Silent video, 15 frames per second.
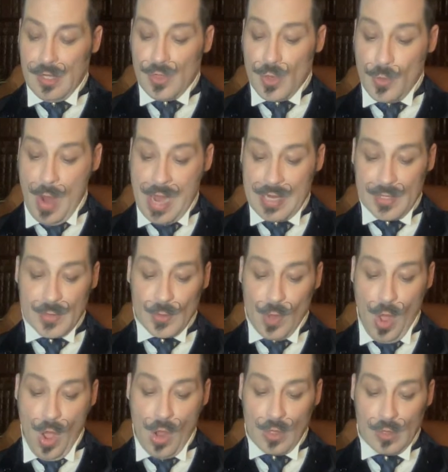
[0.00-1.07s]
The way is
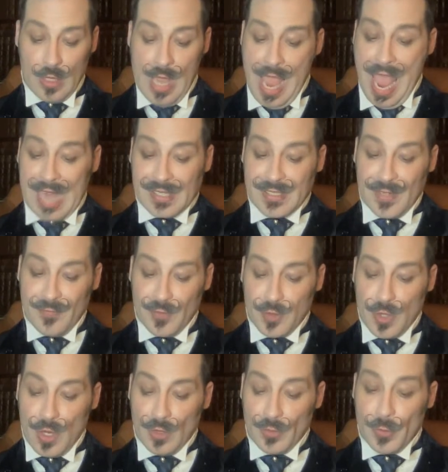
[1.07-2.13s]
long and
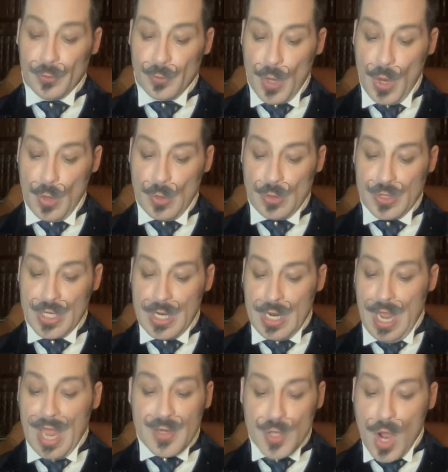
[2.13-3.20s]
difficult, the road,
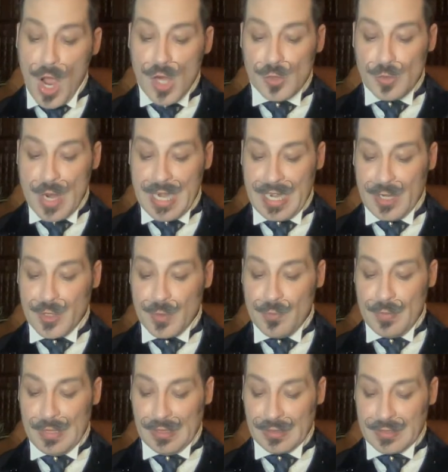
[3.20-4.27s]
and already to
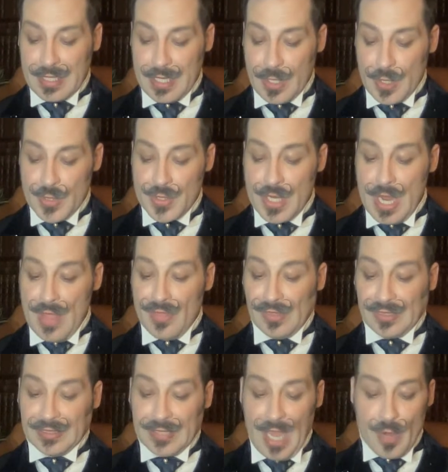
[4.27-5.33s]
middle tierce
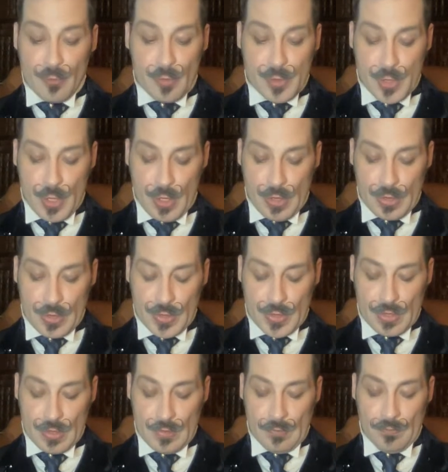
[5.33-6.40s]
the sun
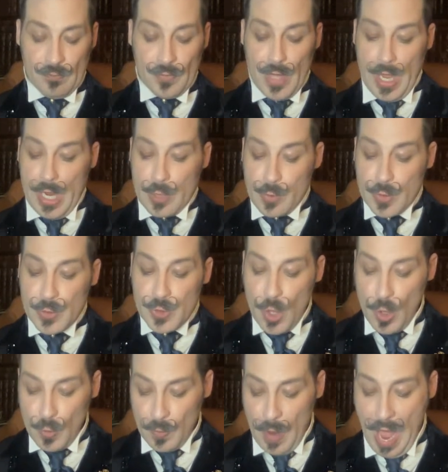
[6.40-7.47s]
returns. It was
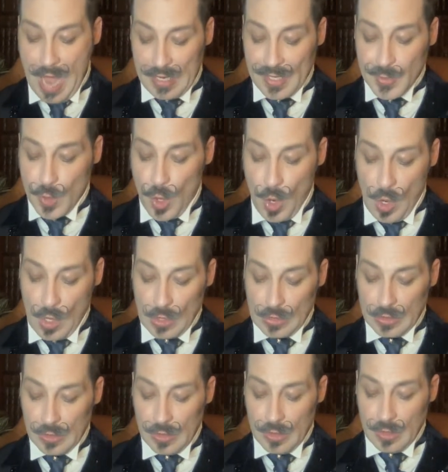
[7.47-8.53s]
no palace
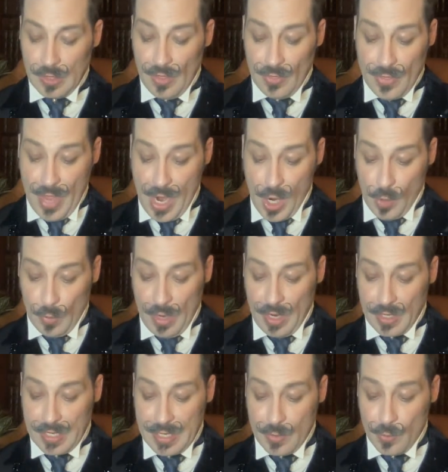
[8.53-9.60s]
hall, there
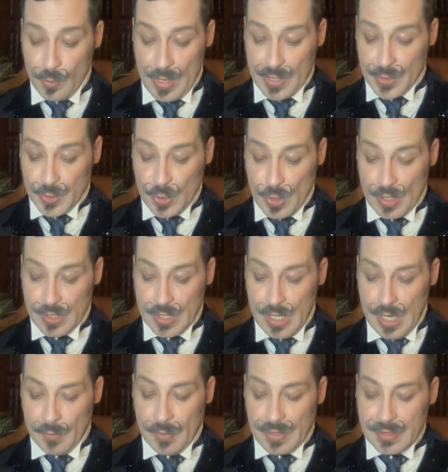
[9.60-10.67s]
where we stood,
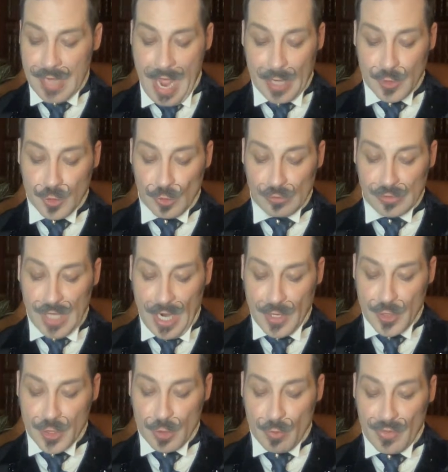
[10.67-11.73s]
but natural
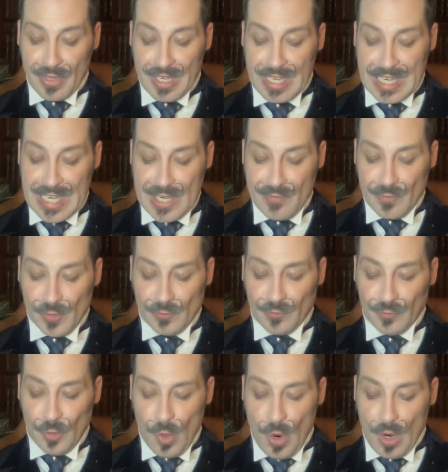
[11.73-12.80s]
dungeon with an evil
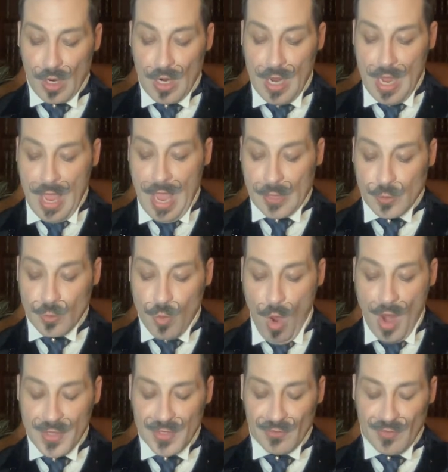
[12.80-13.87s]
floor and
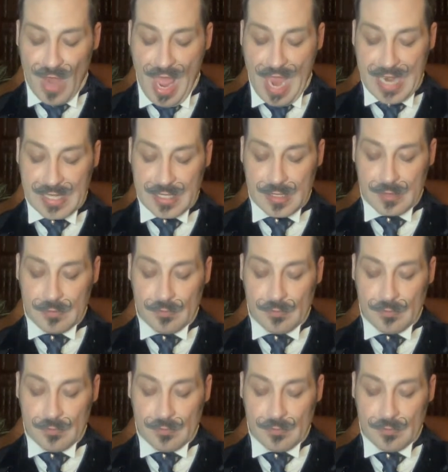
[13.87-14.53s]
want of light.